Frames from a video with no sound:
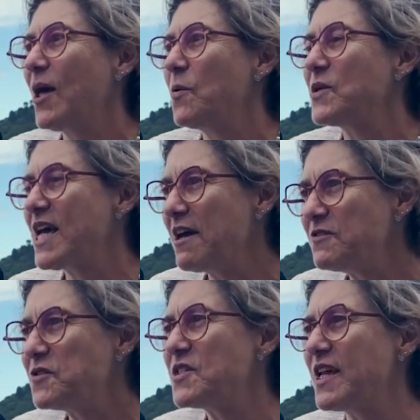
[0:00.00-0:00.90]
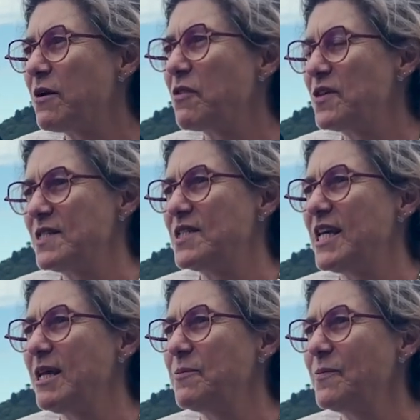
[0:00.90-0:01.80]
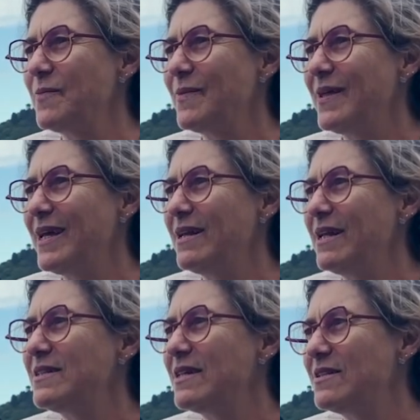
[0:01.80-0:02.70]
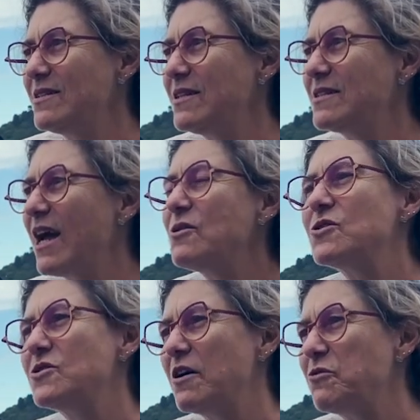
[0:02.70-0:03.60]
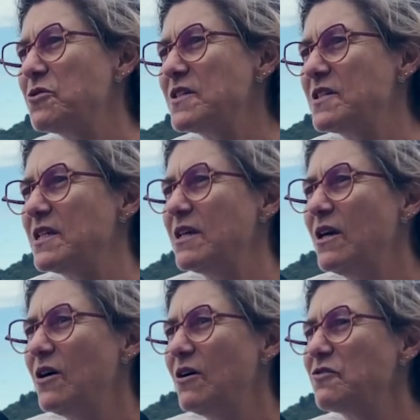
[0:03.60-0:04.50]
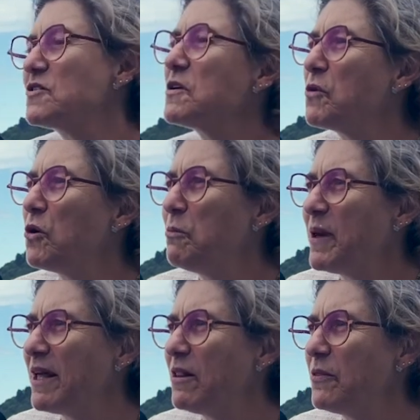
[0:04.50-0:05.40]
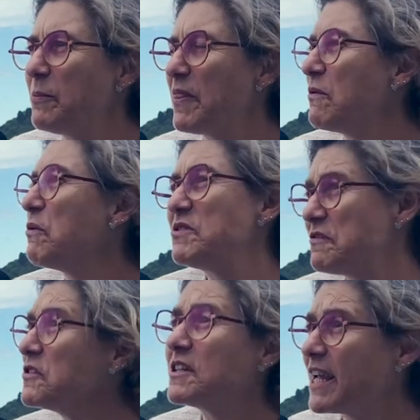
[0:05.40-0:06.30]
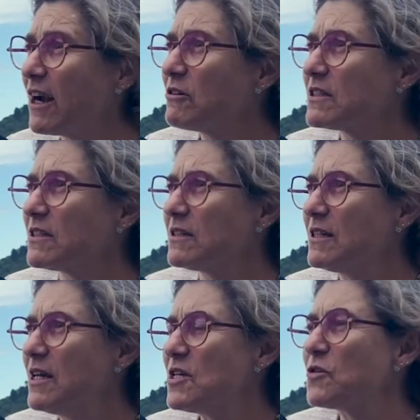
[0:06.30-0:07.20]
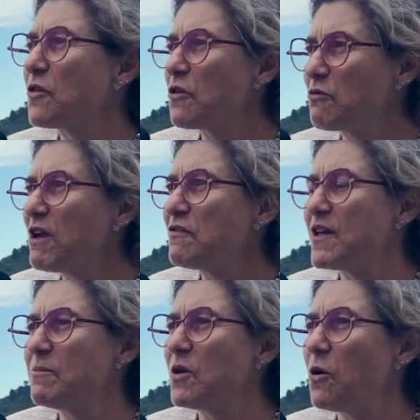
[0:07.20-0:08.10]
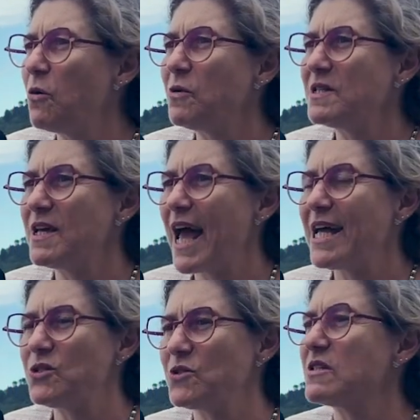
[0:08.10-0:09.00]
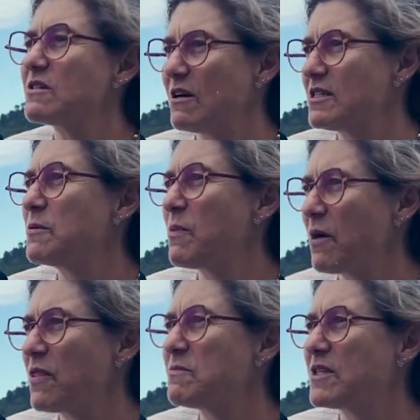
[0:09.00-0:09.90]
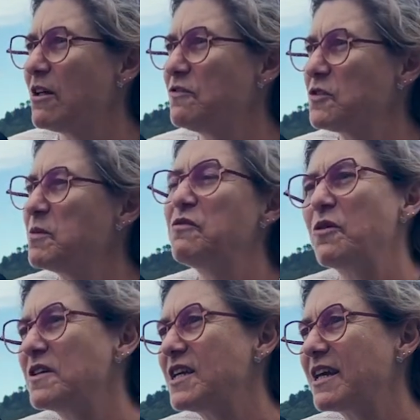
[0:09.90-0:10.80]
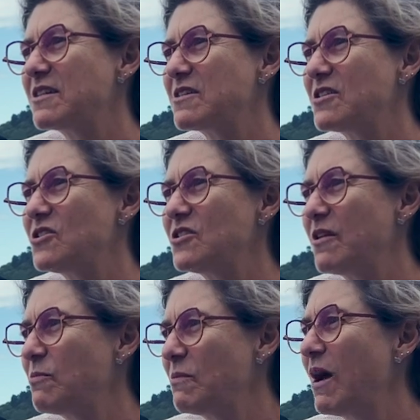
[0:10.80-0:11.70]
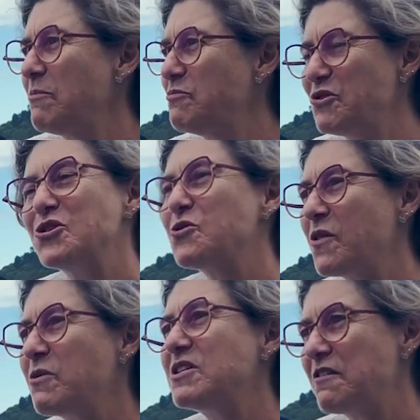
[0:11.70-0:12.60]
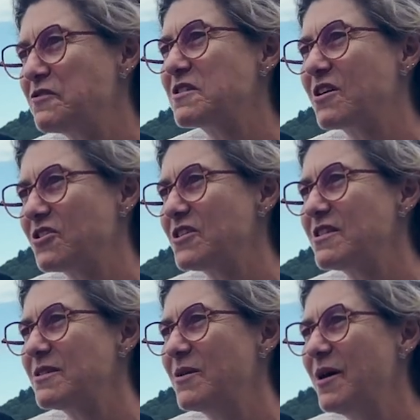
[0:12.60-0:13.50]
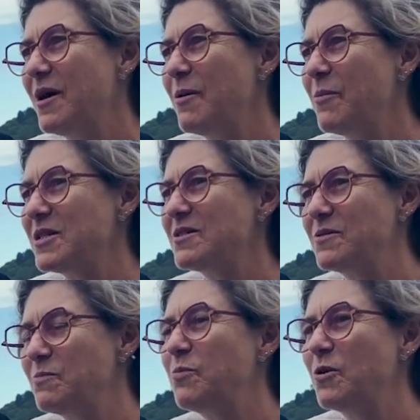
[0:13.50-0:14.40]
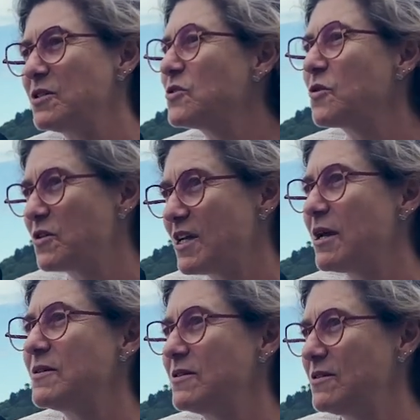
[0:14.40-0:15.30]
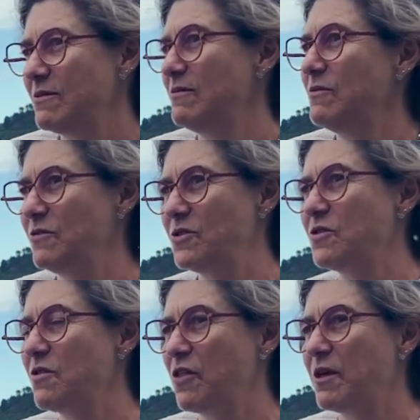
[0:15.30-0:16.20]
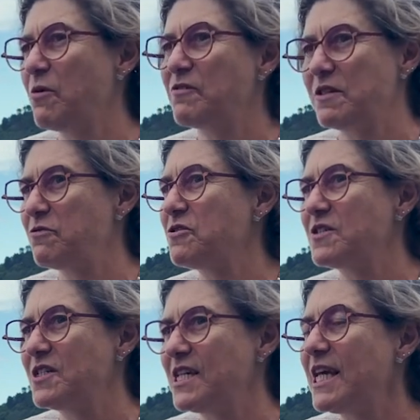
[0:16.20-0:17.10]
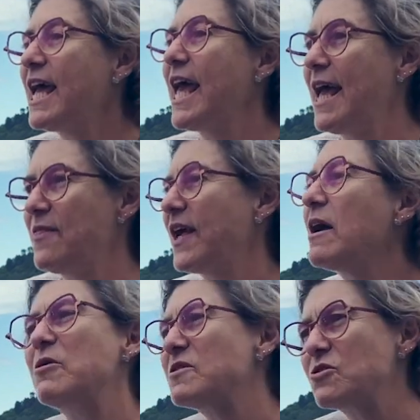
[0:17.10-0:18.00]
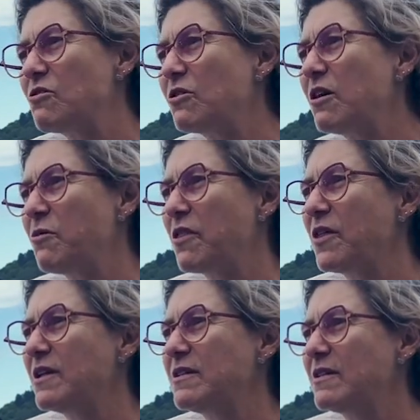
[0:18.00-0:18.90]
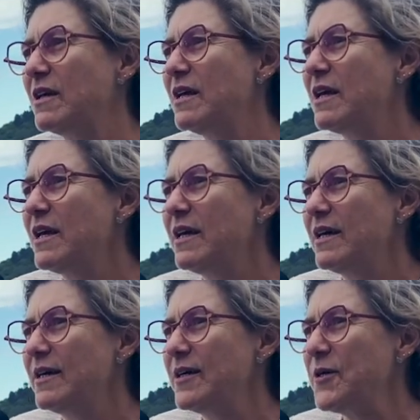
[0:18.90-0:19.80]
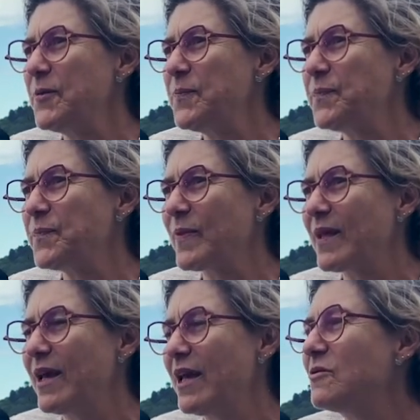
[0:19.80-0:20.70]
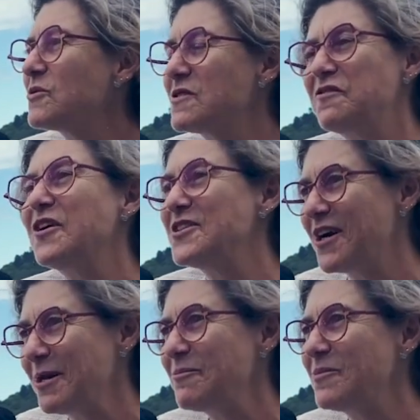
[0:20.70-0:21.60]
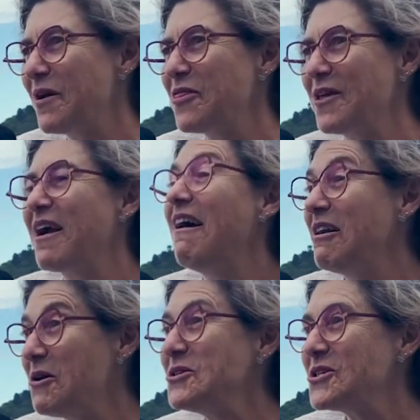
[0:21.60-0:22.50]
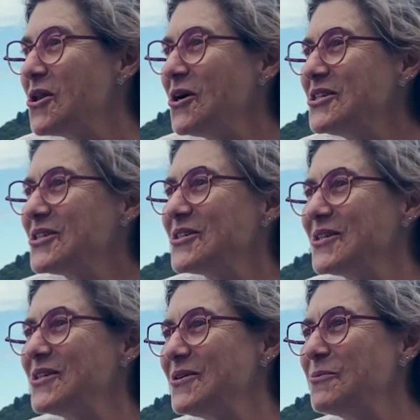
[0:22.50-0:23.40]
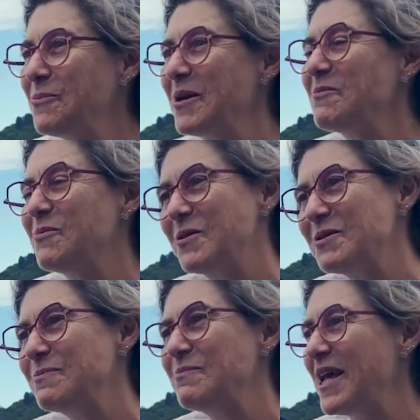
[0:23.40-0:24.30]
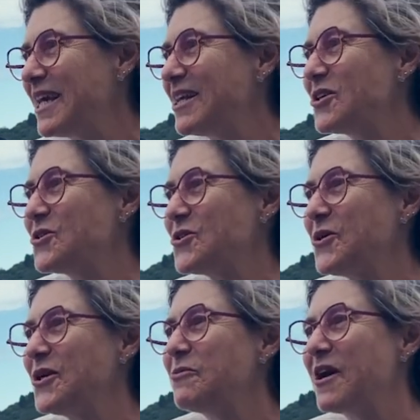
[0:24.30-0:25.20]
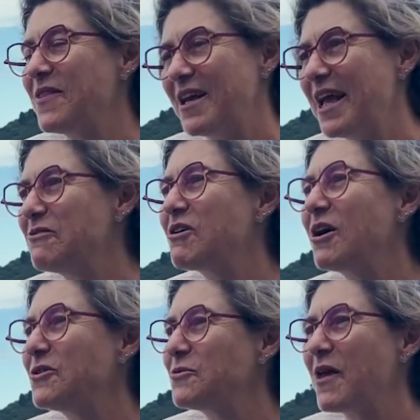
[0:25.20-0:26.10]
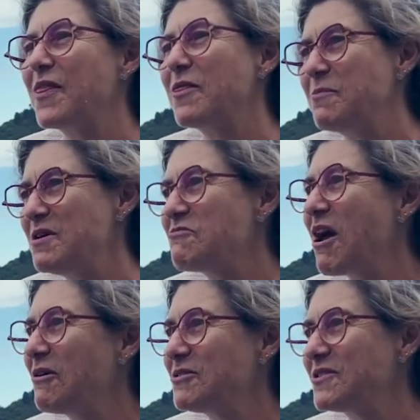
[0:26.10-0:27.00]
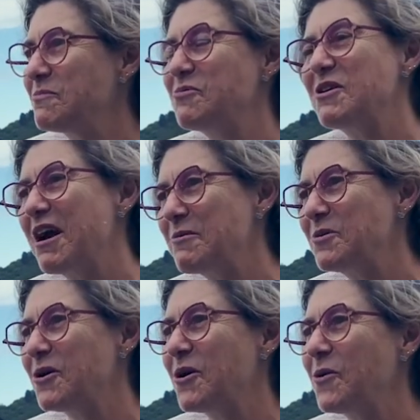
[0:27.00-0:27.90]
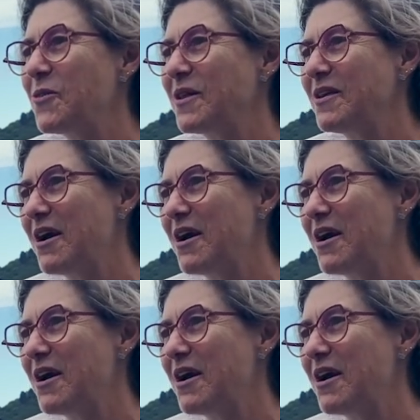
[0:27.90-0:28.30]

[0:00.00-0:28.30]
What I have to say with this team, and it counts to diversity. Of course, they were all male, but they were different in character. So the 3 of them, they always had to discuss among themselves before they take a decision. And I'm pretty sure there were tough discussions, but pointing to the theme of diversity, they come out stronger with it. Yeah. And it was a fun time. I think I learned a lot, but taking the journey, we had the A round, we had then the B round, pre-IPO, then